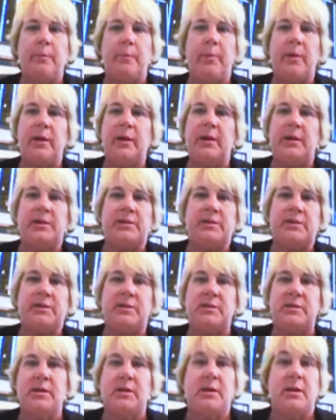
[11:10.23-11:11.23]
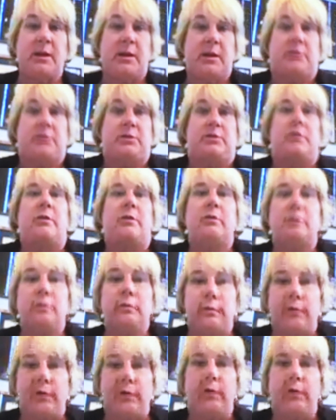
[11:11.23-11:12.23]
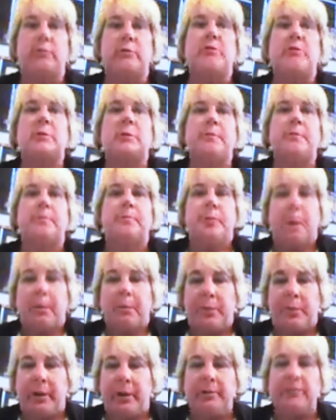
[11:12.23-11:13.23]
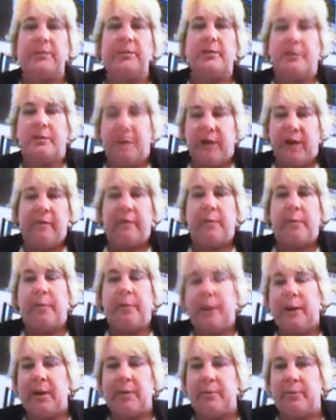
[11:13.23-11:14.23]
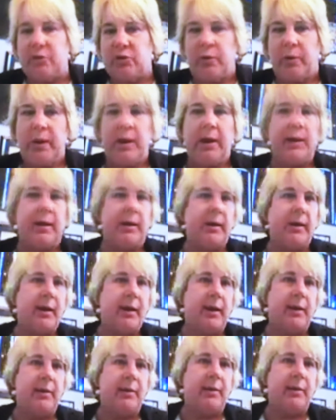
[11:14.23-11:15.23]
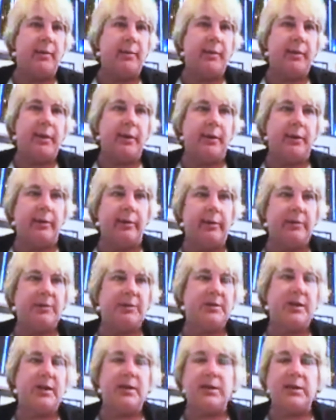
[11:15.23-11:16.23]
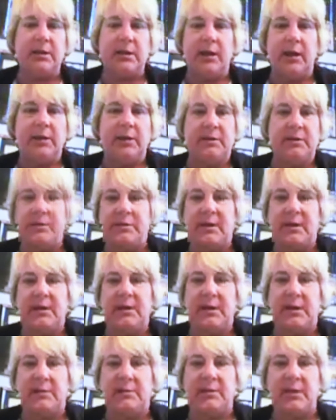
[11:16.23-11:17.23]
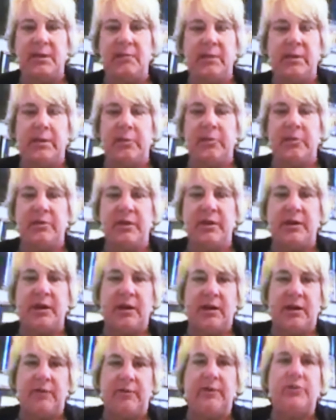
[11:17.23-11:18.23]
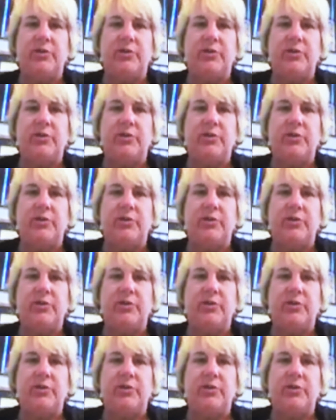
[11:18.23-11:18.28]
but it's those folks plus everybody in between, and the state DOT representative.